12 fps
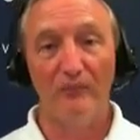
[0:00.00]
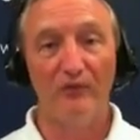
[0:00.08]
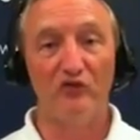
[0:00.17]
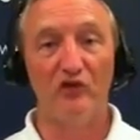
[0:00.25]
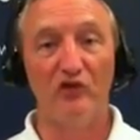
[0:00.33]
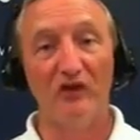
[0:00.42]

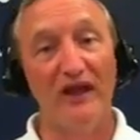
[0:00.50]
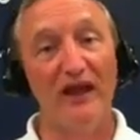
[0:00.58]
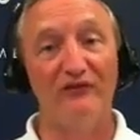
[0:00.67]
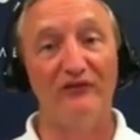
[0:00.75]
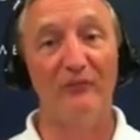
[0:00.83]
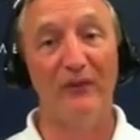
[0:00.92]
but you're going to
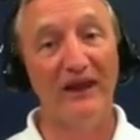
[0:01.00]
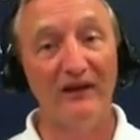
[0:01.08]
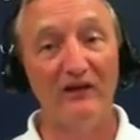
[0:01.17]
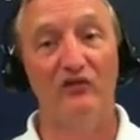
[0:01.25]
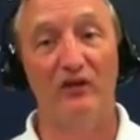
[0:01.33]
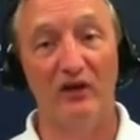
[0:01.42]
have to
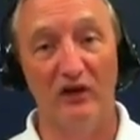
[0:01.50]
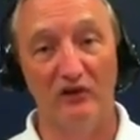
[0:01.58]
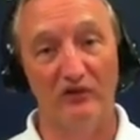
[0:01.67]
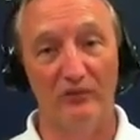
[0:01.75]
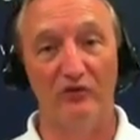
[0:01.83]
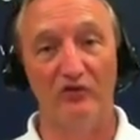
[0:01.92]
manage the
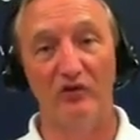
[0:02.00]
customers.